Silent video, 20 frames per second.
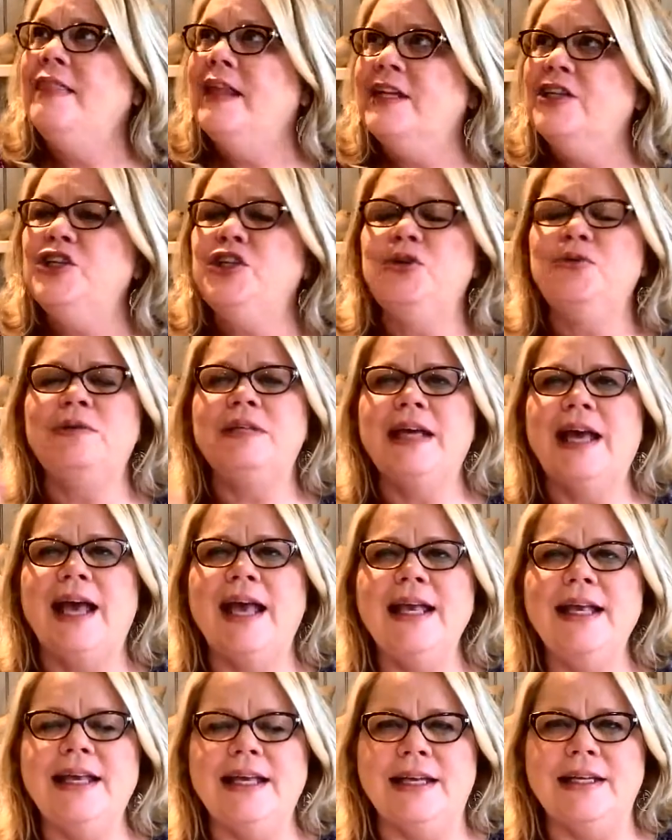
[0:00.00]
that you
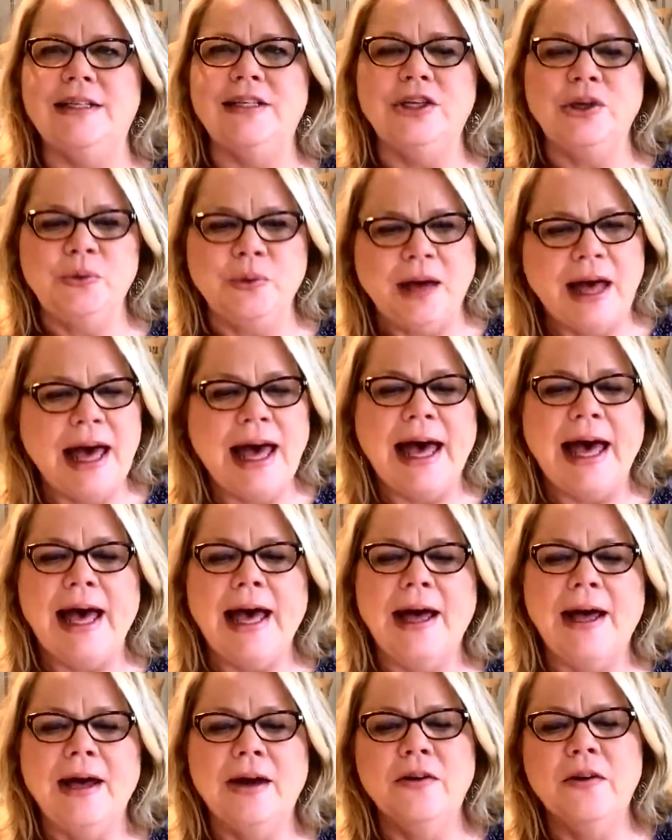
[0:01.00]
take it to a
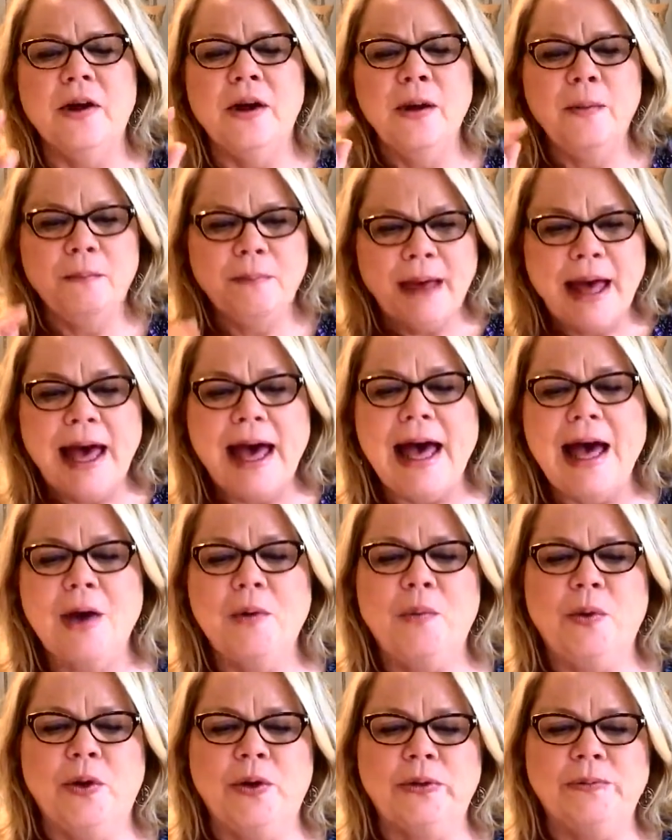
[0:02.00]
higher
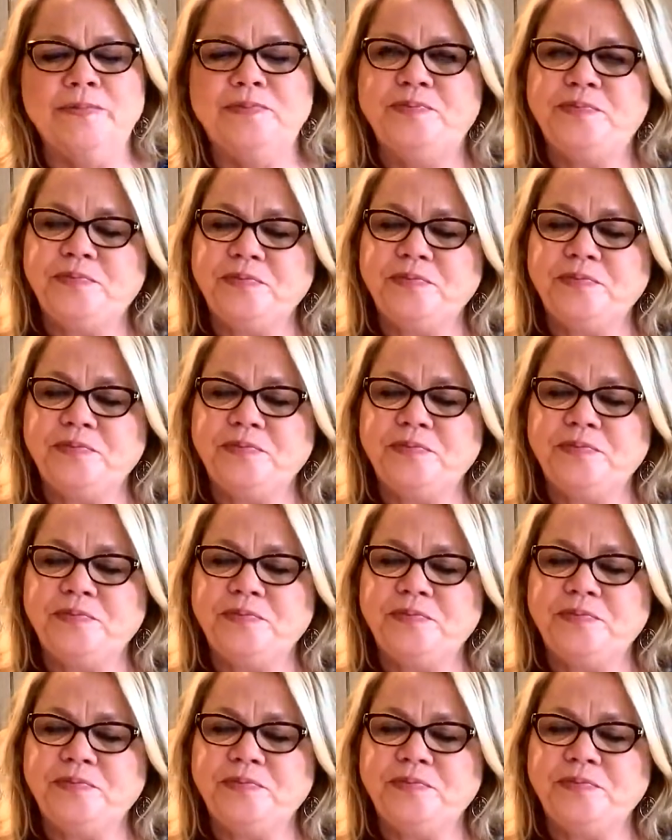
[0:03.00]
power